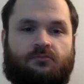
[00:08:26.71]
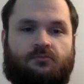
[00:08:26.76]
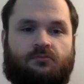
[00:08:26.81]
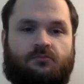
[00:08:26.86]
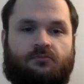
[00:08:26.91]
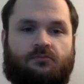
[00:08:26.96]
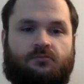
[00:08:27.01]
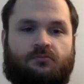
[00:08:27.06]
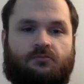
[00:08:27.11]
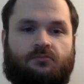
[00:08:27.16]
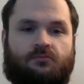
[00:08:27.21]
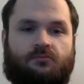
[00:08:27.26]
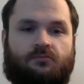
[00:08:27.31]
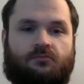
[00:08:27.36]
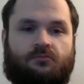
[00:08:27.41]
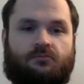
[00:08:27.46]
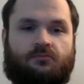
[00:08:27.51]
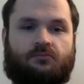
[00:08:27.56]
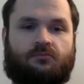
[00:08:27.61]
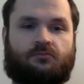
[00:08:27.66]

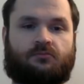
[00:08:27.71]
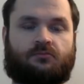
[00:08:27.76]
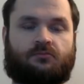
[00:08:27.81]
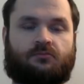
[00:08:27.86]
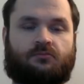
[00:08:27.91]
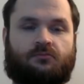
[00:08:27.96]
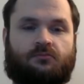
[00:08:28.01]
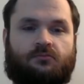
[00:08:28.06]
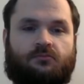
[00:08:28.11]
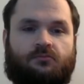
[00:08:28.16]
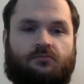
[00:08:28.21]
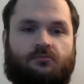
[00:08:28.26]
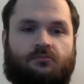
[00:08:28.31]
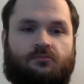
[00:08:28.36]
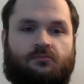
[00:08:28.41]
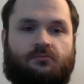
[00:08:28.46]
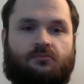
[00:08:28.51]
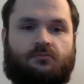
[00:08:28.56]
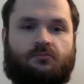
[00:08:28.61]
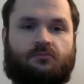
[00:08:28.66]

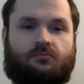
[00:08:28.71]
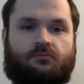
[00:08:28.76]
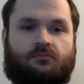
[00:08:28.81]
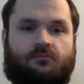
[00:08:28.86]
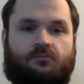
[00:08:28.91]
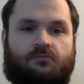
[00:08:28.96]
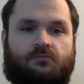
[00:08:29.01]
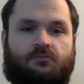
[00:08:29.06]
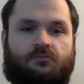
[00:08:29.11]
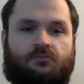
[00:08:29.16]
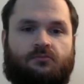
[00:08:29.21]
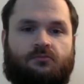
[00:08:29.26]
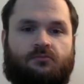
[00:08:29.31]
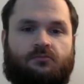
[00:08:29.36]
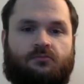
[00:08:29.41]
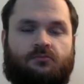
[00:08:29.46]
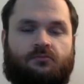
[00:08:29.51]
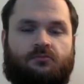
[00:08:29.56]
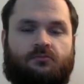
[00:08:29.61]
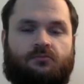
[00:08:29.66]

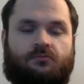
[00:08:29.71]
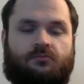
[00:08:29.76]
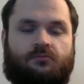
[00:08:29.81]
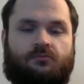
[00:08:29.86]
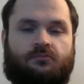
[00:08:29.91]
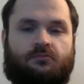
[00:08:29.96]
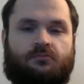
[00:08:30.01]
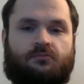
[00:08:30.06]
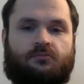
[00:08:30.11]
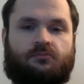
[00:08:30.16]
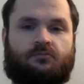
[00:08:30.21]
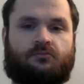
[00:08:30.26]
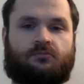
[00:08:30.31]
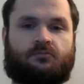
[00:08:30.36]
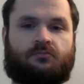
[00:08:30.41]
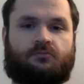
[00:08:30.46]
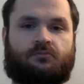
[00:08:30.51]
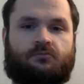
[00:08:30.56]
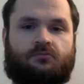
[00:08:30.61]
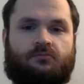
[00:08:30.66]

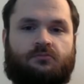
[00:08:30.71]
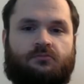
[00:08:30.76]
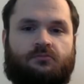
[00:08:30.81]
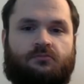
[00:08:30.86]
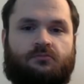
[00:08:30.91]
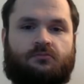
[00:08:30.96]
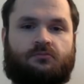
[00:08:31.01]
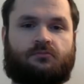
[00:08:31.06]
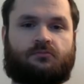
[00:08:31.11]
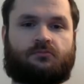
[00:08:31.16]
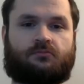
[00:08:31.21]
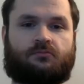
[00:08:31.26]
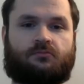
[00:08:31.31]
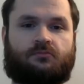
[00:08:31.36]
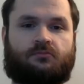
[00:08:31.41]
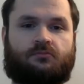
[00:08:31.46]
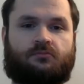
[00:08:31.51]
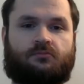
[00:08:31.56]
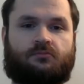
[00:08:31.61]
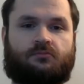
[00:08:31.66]

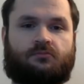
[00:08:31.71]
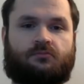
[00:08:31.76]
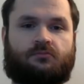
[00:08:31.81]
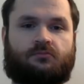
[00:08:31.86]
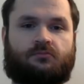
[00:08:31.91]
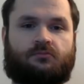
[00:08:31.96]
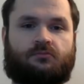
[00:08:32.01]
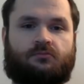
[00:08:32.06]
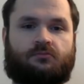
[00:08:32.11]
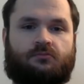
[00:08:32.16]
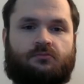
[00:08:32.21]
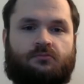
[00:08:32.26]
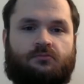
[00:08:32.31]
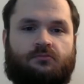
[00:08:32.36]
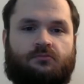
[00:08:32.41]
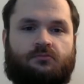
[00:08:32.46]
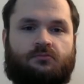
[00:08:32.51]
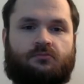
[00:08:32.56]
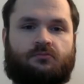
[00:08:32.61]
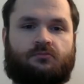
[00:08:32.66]

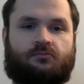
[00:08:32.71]
(not speaking)